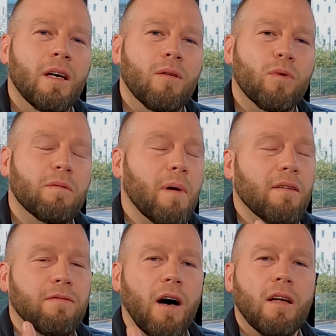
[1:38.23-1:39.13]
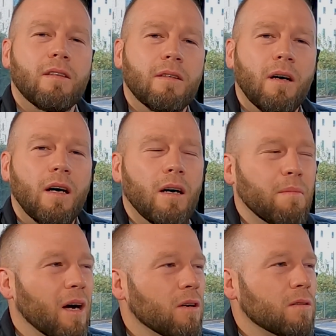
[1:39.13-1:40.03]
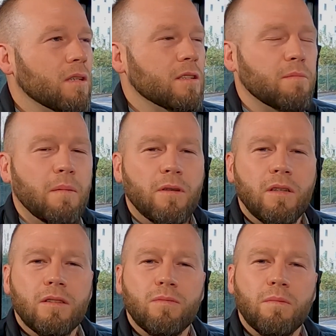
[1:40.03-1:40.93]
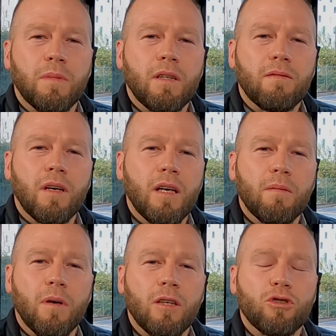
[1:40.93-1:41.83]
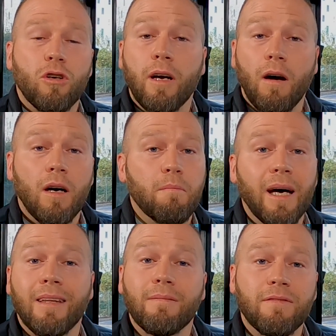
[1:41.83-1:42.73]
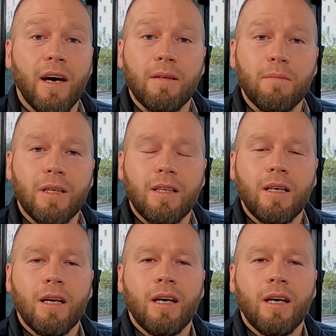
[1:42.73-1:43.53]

with my father, my earliest memories would be of him strung out on methamphetamine,